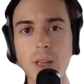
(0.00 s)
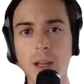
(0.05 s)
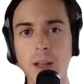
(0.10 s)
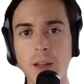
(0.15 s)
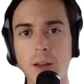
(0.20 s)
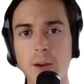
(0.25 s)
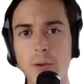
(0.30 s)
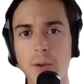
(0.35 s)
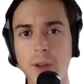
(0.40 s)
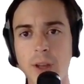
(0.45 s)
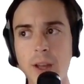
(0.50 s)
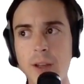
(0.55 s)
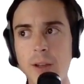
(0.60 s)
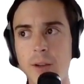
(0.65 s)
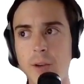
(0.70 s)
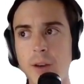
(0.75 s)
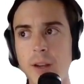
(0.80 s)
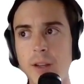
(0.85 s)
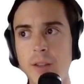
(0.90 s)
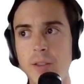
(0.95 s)
Okay,
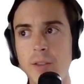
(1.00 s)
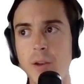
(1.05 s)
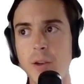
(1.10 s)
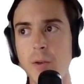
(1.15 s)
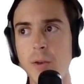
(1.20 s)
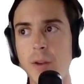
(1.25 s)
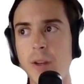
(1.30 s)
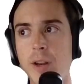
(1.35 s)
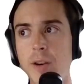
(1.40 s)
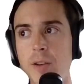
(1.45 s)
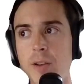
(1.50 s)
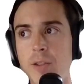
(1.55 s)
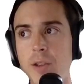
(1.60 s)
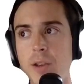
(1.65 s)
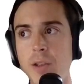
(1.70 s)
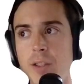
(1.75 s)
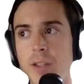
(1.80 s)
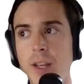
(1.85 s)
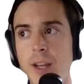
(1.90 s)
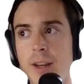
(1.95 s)
great. So here's our
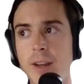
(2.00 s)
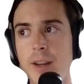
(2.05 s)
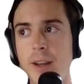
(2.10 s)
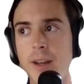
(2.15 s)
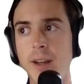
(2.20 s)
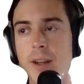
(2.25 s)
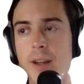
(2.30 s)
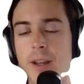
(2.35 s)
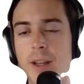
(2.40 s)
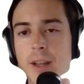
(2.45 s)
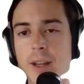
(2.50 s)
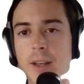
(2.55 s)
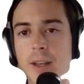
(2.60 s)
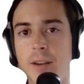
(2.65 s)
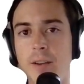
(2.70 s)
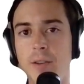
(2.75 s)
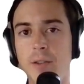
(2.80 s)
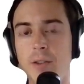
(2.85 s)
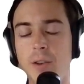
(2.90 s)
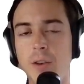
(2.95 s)
data, and
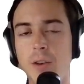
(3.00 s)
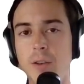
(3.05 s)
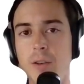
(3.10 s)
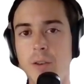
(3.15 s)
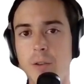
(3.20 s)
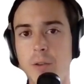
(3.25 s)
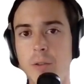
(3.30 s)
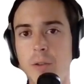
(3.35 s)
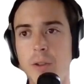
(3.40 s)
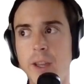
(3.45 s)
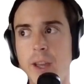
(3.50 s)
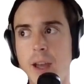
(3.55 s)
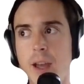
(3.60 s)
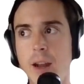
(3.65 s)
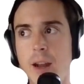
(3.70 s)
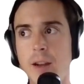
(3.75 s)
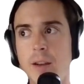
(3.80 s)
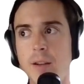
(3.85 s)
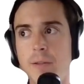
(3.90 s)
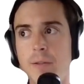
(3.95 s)
here's our newly
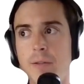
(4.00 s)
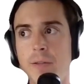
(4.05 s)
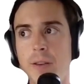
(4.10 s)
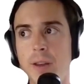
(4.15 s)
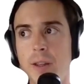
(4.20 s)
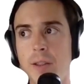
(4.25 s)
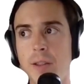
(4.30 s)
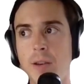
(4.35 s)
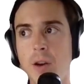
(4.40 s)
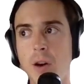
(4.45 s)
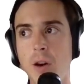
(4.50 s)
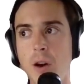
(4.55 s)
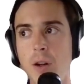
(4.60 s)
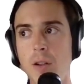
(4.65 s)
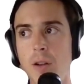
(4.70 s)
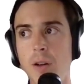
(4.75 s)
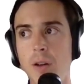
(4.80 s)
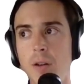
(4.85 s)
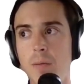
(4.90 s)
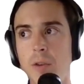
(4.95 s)
added fifth
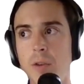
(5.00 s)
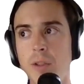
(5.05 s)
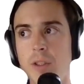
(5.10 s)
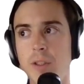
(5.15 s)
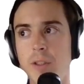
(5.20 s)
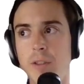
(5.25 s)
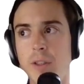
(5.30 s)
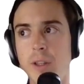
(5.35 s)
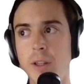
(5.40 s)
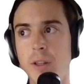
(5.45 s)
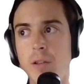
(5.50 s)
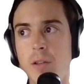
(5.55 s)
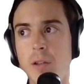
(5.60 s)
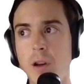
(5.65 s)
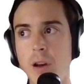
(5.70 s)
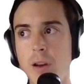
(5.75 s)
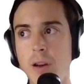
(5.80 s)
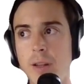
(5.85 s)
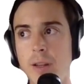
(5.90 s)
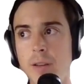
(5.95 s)
column, which is the
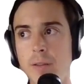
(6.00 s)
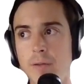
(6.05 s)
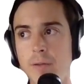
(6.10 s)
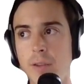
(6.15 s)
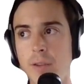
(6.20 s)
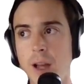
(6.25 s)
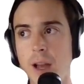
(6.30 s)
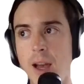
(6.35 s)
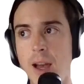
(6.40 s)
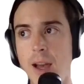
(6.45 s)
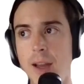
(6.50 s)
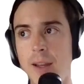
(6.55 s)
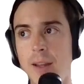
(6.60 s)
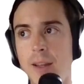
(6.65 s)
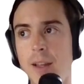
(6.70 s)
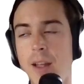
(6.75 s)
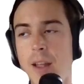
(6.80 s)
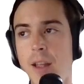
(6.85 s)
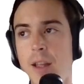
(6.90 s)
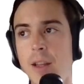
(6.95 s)
login flag.
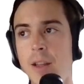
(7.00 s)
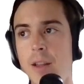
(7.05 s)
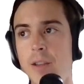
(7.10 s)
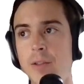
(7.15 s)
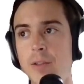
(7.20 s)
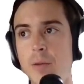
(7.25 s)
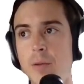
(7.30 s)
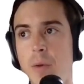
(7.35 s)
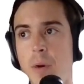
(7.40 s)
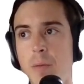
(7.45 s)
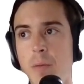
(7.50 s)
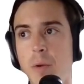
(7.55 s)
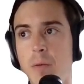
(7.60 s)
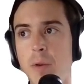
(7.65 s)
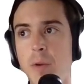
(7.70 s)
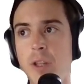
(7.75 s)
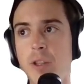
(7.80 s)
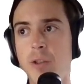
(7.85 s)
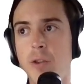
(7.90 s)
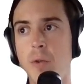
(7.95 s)
So remember,
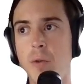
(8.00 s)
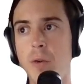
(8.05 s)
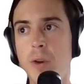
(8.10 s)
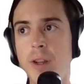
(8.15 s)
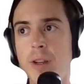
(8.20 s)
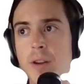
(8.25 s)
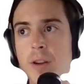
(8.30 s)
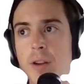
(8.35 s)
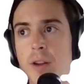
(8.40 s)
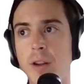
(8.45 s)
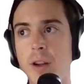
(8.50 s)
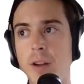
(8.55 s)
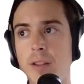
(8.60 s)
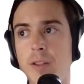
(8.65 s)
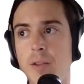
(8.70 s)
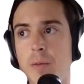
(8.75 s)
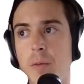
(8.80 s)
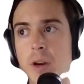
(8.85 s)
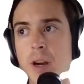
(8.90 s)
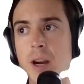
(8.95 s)
we joined on
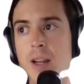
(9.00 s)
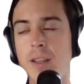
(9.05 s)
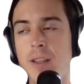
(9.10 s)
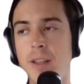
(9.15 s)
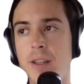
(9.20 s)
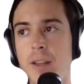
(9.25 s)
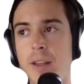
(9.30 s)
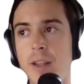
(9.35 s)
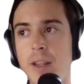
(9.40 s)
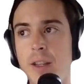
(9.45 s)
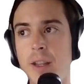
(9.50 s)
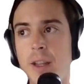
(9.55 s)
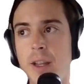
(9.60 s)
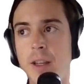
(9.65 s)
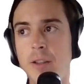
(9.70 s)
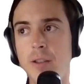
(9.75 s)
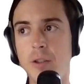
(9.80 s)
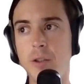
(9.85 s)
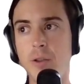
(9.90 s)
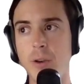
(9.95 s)
customer ID
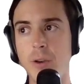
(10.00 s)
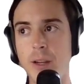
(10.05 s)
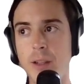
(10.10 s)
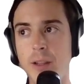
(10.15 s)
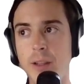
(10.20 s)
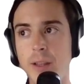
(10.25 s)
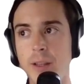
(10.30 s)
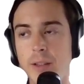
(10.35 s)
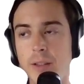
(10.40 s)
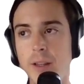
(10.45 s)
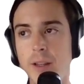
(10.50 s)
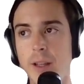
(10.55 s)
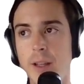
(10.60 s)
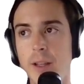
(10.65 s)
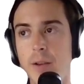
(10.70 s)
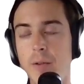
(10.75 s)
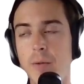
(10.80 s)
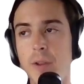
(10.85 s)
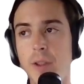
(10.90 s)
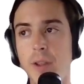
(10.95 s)
and trailing
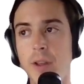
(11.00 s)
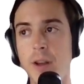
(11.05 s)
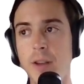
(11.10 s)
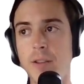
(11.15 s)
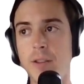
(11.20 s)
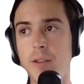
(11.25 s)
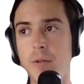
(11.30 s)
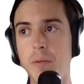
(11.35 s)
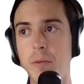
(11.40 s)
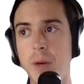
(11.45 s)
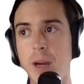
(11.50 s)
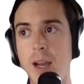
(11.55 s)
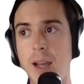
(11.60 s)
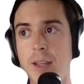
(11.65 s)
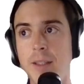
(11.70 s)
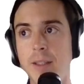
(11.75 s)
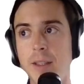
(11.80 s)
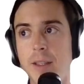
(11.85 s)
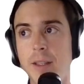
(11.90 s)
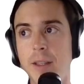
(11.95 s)
date with customer
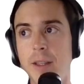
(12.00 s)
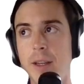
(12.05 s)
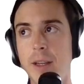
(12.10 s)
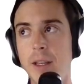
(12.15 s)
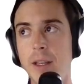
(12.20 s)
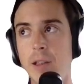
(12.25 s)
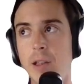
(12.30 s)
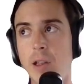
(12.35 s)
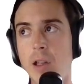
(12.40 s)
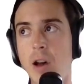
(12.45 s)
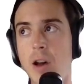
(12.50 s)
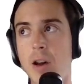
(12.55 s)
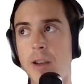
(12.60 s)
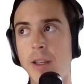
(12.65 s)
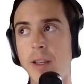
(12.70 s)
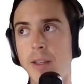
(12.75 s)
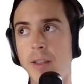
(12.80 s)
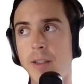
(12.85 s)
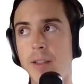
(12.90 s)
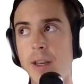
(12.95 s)
ID and
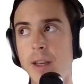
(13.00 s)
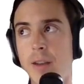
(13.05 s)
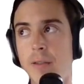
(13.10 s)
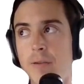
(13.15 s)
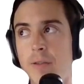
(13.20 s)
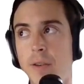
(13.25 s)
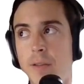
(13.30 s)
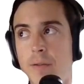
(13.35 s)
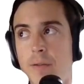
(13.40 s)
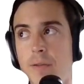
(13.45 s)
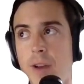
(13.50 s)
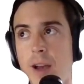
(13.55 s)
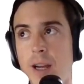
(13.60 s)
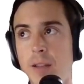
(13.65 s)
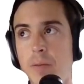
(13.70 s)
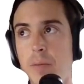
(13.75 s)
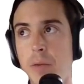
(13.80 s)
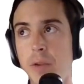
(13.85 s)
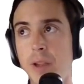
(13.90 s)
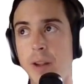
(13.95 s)
login date from
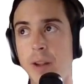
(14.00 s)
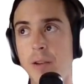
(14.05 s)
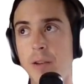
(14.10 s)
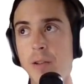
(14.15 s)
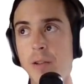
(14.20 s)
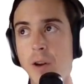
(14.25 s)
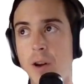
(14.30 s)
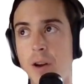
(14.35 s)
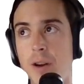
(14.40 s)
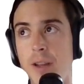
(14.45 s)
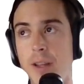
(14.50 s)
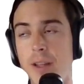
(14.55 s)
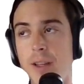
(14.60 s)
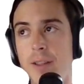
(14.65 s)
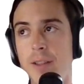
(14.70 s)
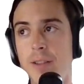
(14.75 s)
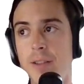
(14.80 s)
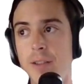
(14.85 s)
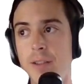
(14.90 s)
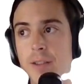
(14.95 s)
fact player
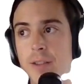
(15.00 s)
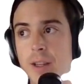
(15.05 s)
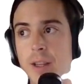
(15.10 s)
logins.